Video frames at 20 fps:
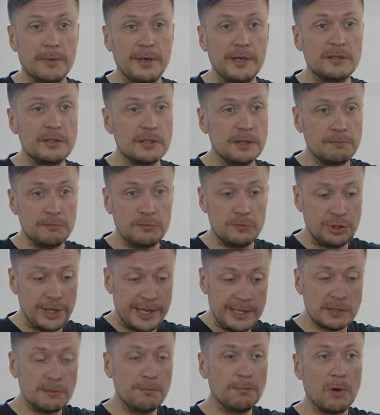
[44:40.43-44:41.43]
It's a
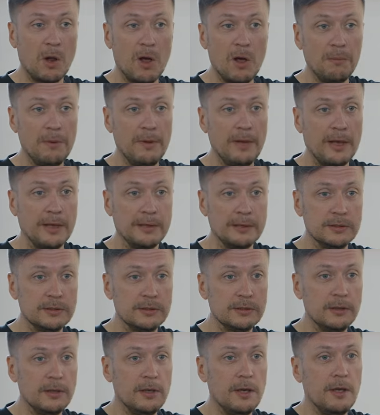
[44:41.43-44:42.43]
JSON blob,
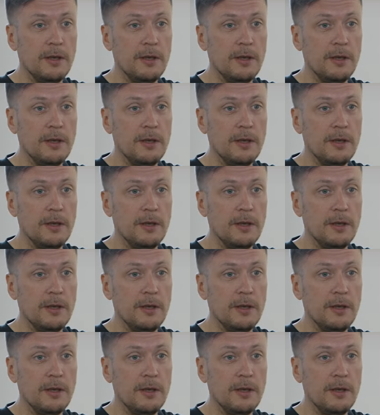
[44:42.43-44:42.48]
and